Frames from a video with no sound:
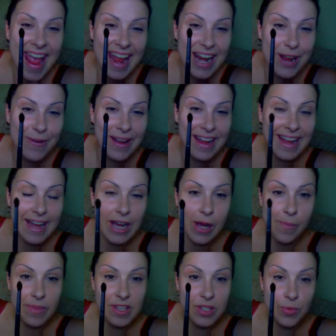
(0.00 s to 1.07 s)
anyway,
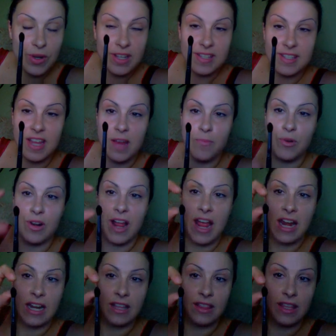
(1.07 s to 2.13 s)
this one is tapered
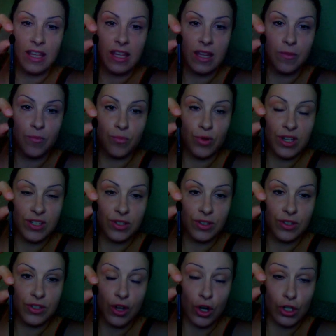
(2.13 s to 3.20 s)
and the
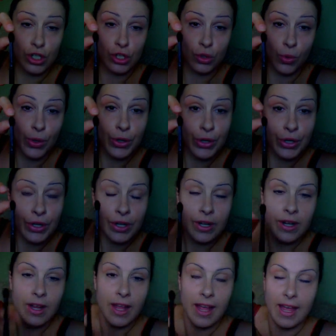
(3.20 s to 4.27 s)
bristles are shorter,
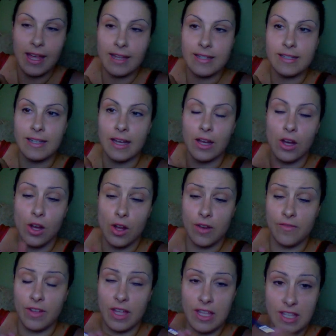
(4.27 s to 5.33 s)
and
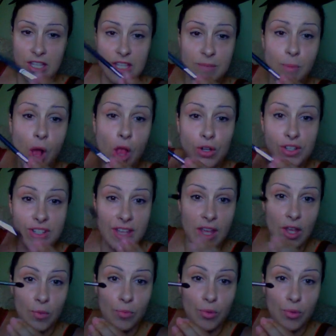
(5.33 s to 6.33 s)
it's a smaller scale